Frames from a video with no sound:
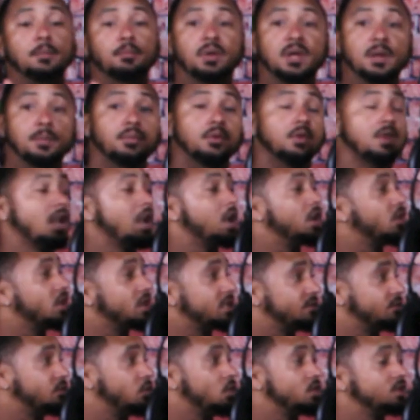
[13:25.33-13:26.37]
people that are
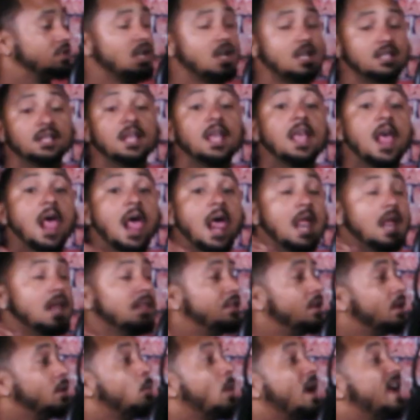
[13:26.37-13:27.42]
aggressive towards us.
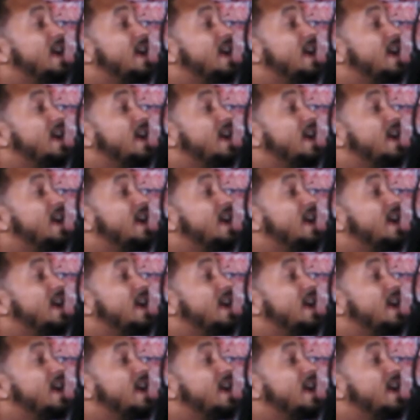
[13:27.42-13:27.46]
The way